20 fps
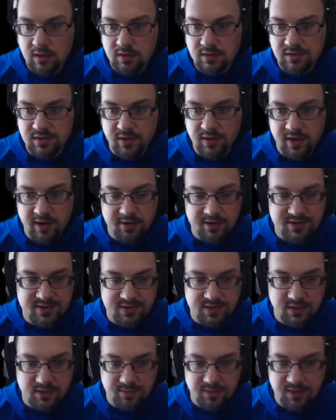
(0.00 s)
So Aries
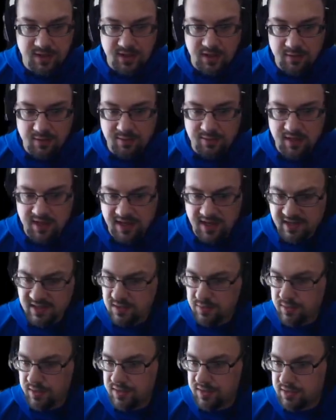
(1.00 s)
going to pick up next
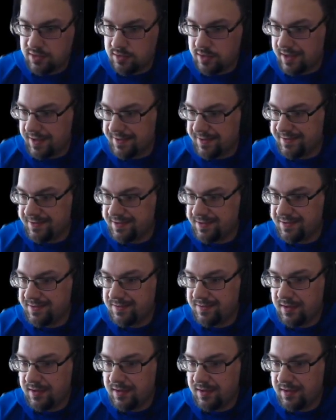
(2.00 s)
week's dragons.